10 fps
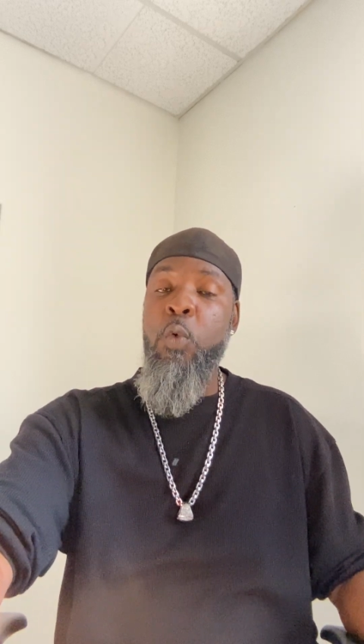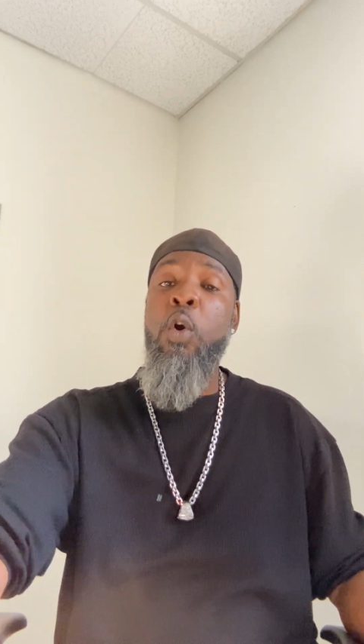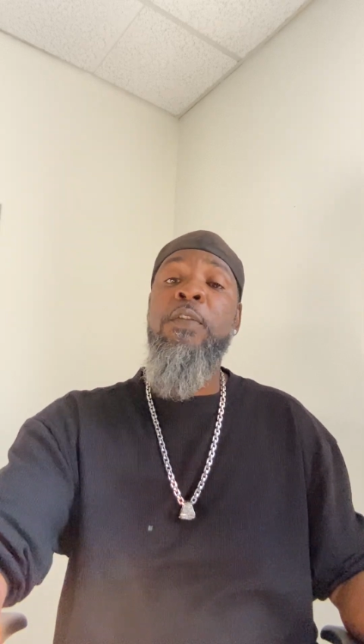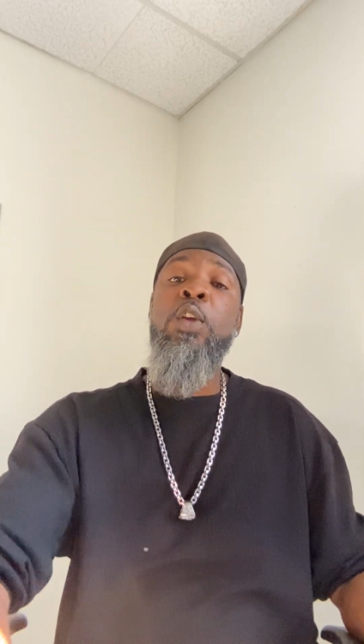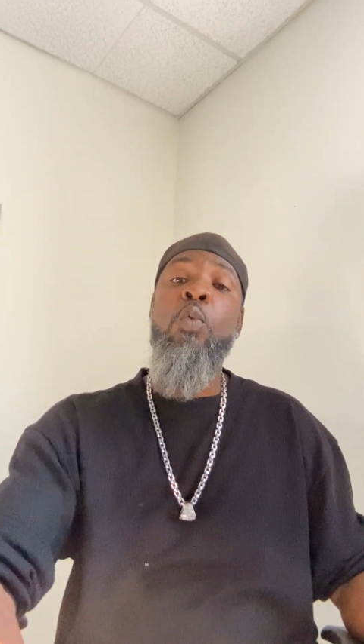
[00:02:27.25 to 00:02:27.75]

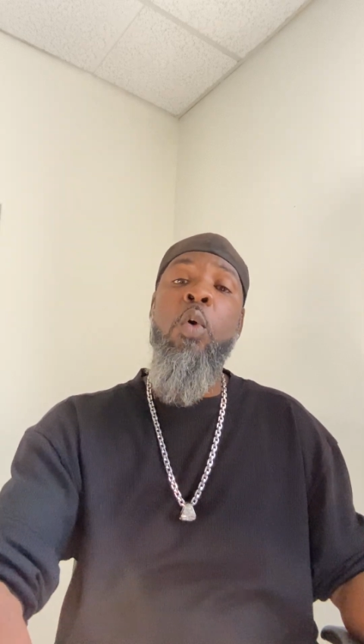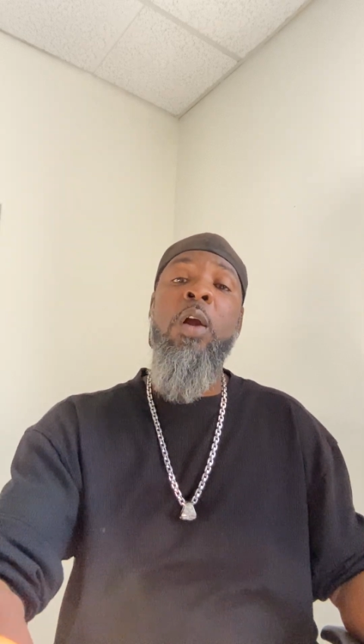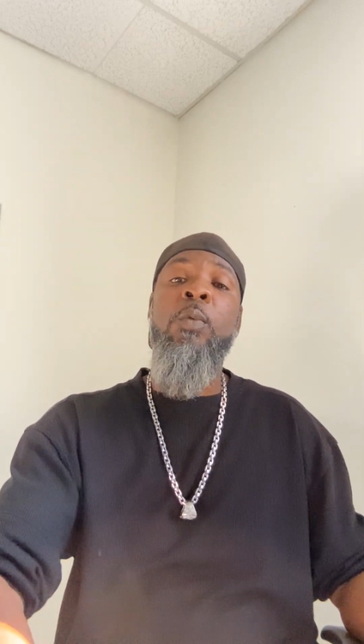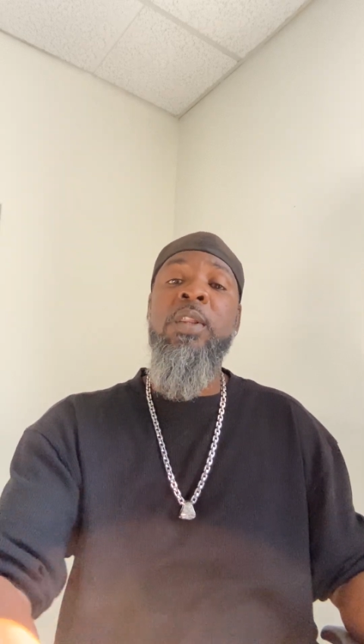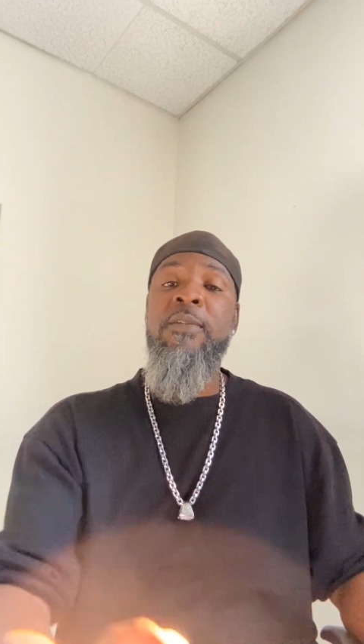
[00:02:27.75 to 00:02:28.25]
Or if you
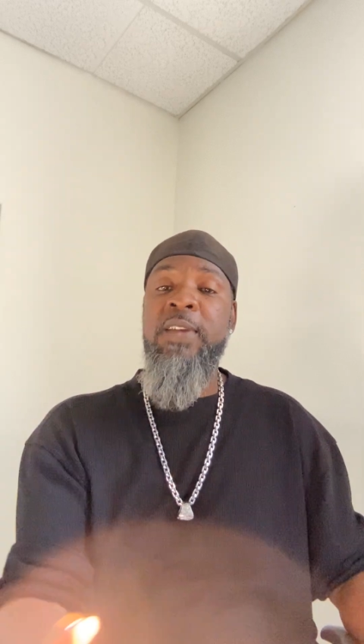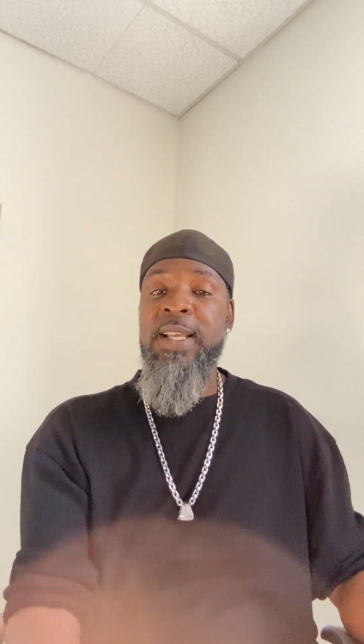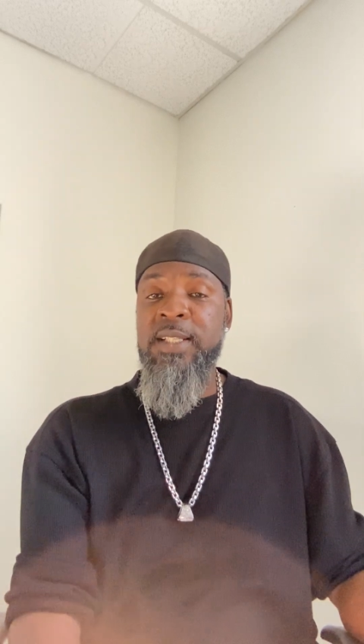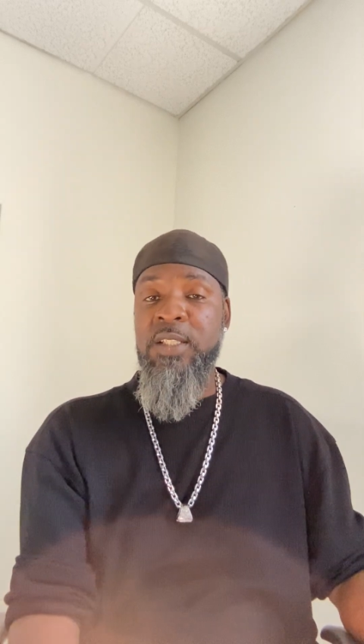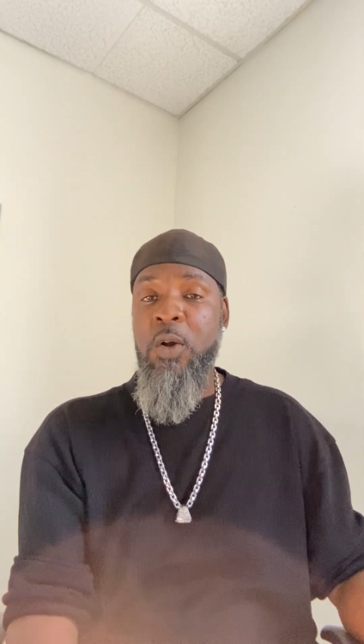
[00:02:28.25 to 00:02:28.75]
work with a
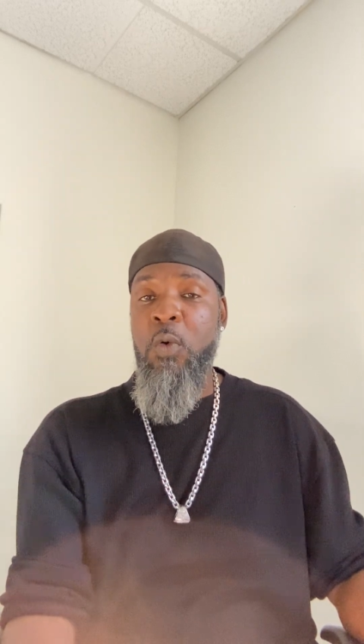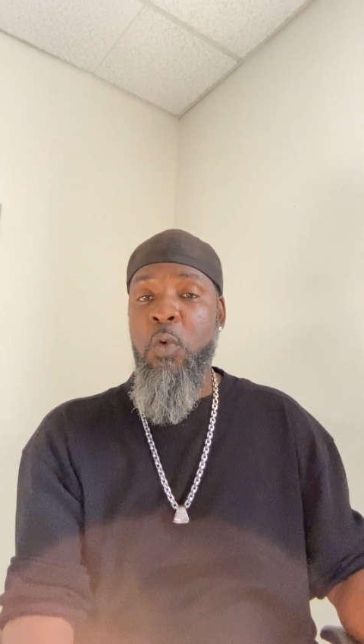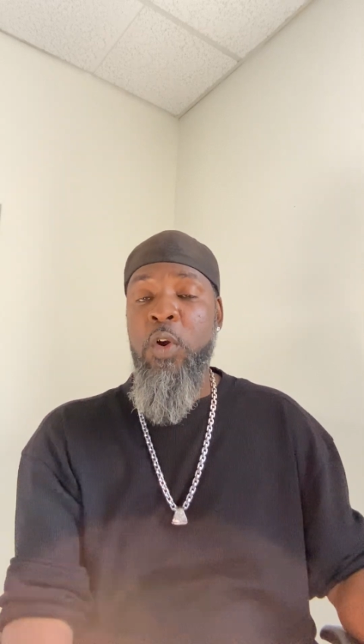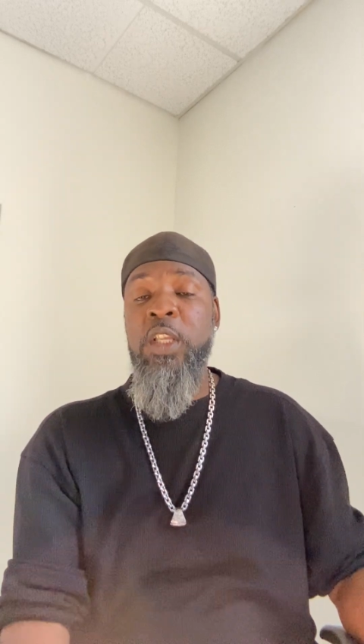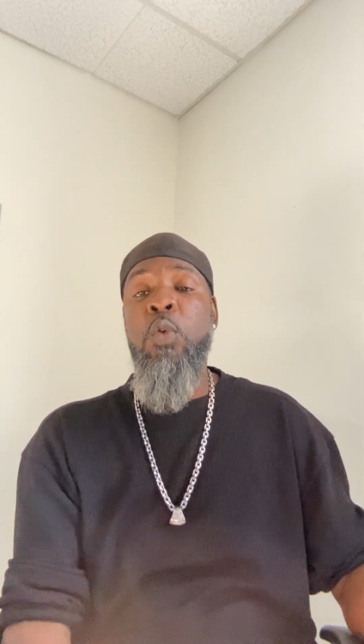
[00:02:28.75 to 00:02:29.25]
VSO
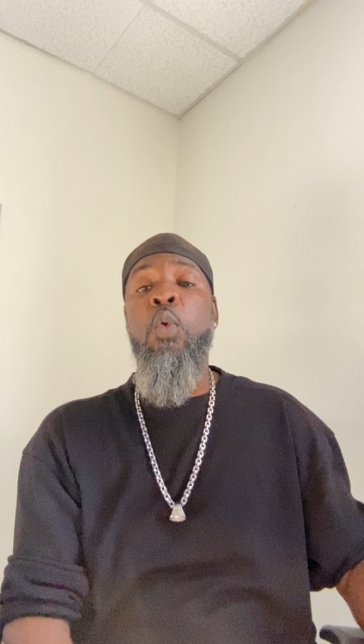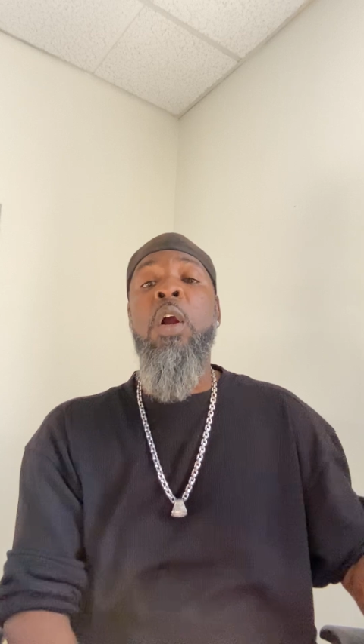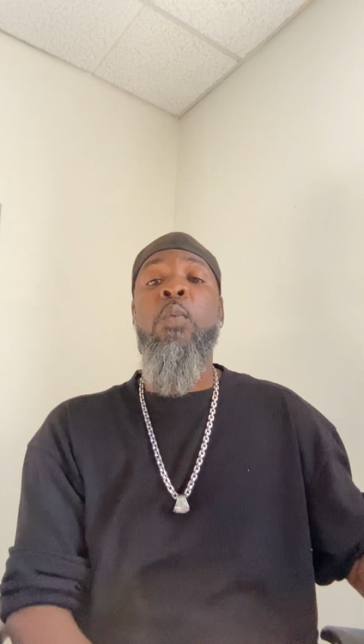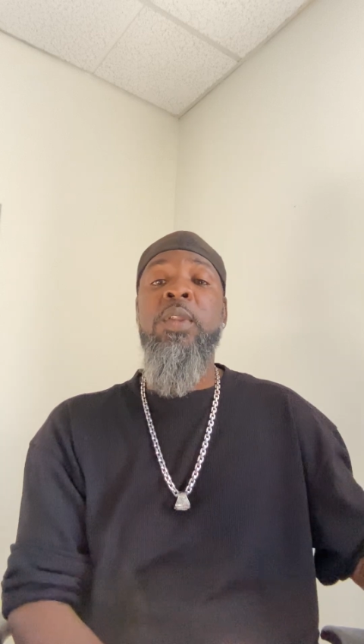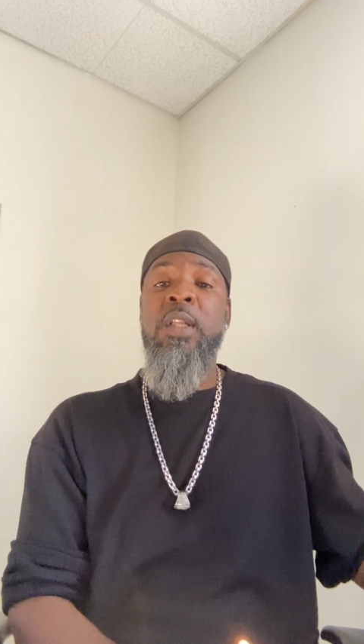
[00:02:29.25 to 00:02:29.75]
or you
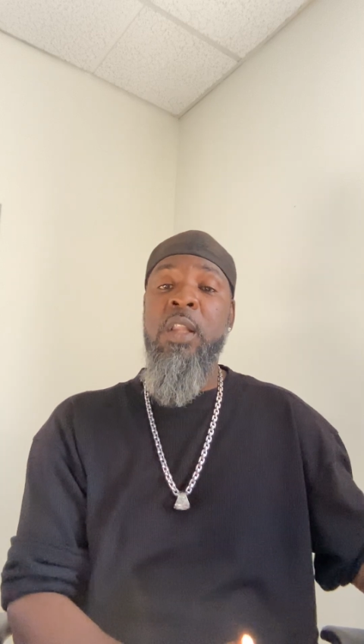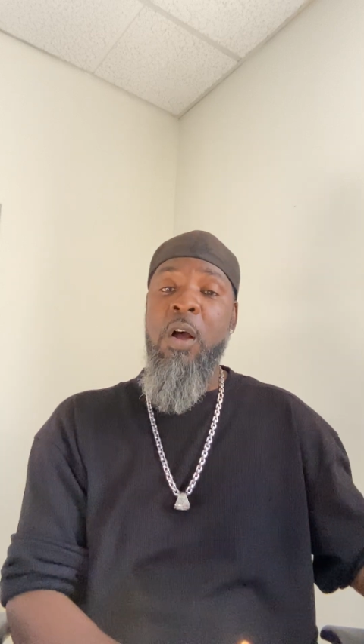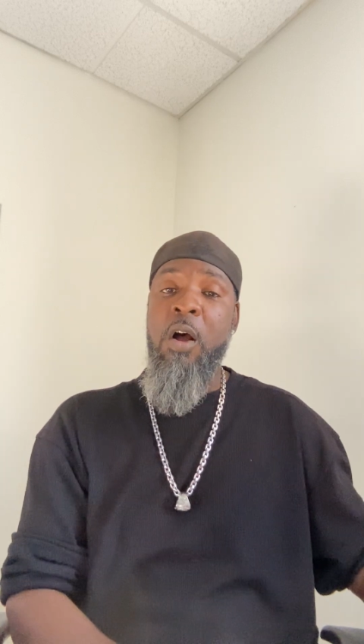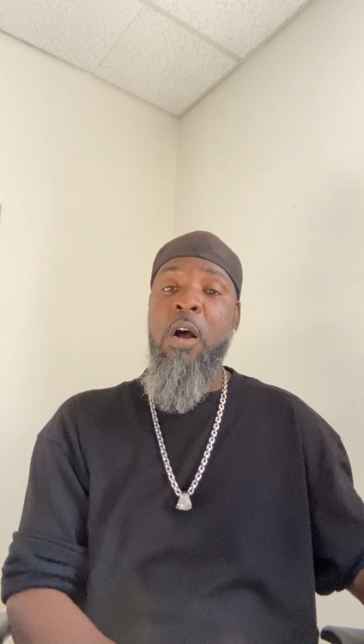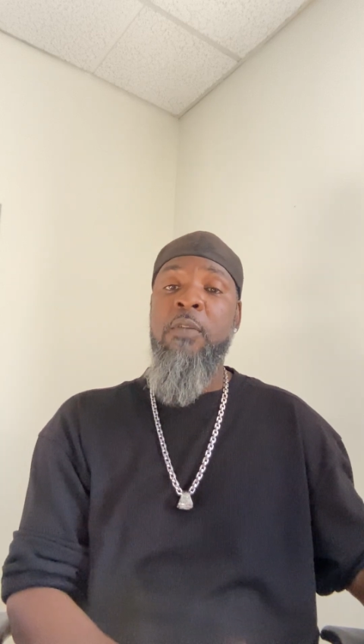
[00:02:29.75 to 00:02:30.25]
work with a
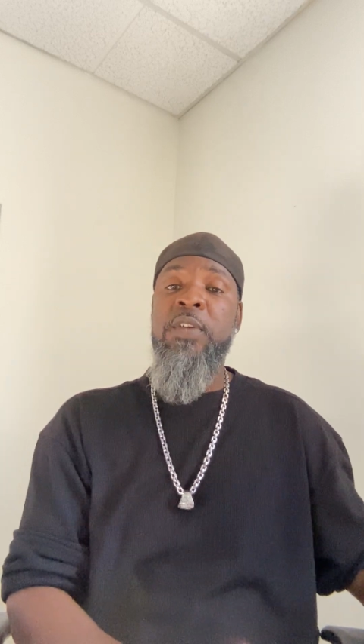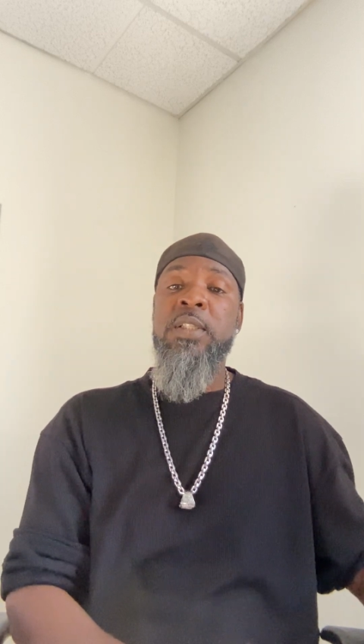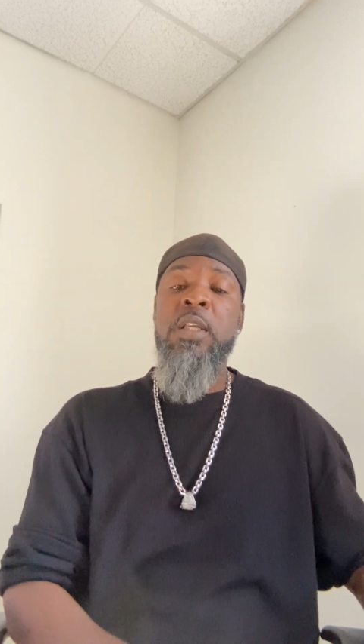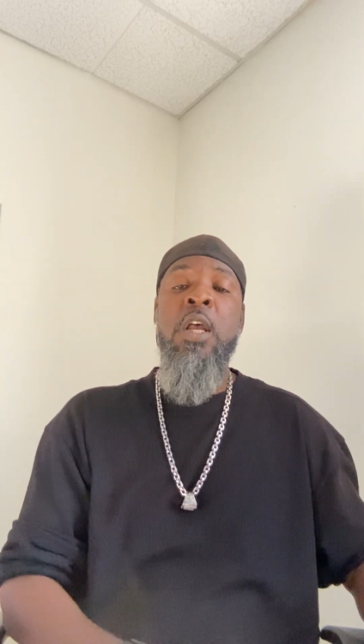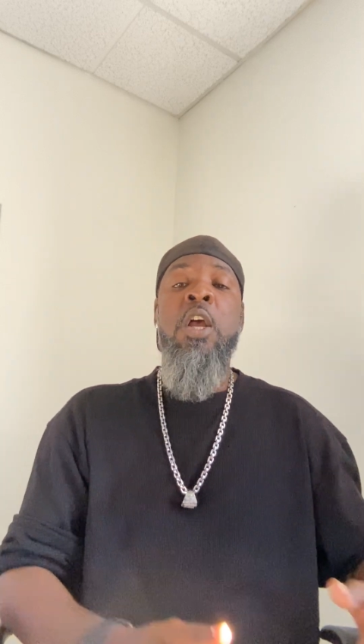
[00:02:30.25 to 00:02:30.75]
law office,